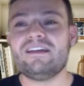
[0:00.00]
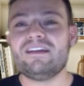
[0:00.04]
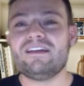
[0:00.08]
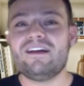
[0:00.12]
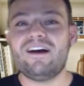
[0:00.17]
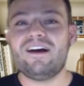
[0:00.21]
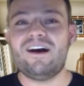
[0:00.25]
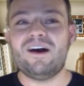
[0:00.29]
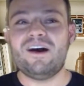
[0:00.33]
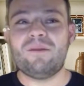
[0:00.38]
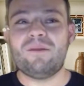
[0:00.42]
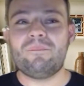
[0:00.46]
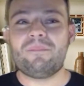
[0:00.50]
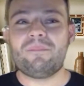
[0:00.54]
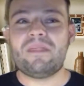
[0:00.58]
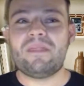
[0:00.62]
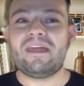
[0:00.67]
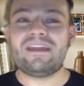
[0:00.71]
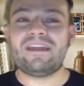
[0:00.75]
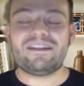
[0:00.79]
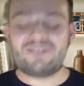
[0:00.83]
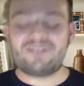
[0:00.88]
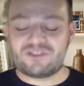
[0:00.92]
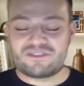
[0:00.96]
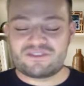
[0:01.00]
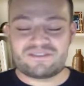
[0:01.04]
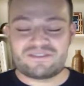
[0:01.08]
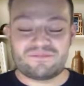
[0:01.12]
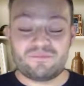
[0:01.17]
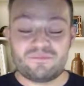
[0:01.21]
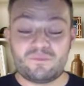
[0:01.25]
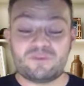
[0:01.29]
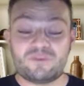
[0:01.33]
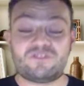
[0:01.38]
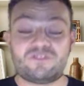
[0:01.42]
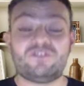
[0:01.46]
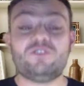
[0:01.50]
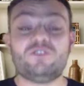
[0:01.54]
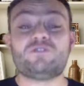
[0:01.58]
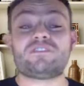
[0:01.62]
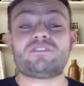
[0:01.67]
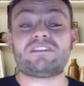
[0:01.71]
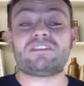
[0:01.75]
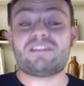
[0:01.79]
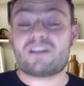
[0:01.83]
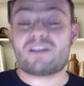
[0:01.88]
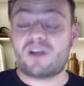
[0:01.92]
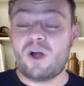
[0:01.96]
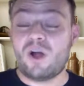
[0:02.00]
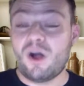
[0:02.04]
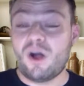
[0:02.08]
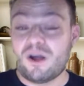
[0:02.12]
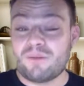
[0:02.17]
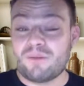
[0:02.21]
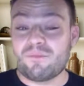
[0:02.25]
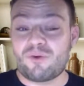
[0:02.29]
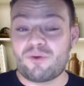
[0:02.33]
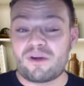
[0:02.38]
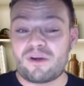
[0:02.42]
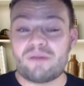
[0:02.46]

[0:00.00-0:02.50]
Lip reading: And I just was using the car more.